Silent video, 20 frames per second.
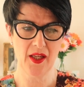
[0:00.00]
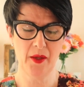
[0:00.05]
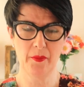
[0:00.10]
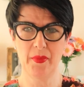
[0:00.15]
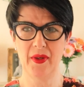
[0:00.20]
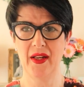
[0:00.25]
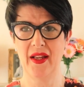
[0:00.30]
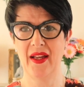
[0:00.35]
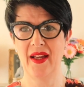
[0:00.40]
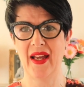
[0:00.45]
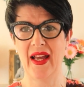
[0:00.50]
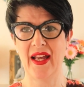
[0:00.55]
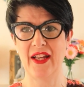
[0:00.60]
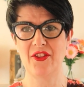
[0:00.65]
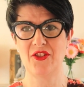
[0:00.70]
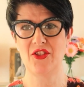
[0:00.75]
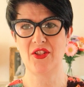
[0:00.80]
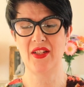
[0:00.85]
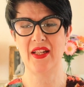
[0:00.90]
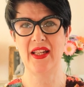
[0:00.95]
but I
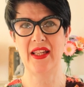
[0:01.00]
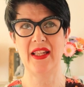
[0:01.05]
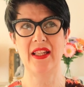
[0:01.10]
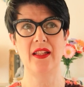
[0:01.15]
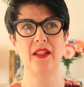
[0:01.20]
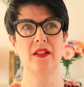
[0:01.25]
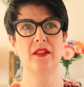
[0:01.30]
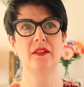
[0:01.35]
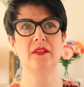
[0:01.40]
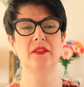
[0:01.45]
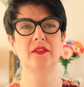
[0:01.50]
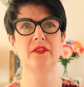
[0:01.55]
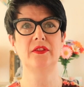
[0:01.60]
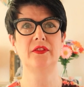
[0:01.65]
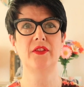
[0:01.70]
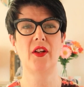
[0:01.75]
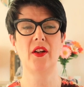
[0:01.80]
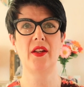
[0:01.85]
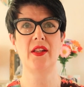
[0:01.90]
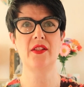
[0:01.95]
actually
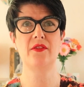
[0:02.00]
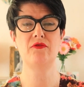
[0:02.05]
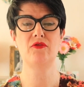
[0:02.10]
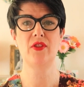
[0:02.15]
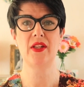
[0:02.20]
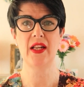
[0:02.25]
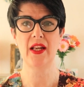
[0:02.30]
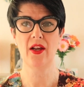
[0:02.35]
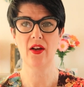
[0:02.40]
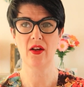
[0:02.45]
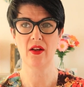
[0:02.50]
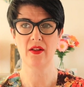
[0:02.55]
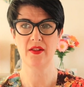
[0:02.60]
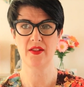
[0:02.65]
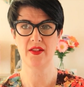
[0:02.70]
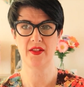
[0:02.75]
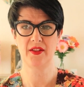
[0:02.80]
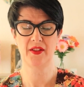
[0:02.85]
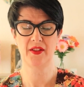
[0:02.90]
find really hard to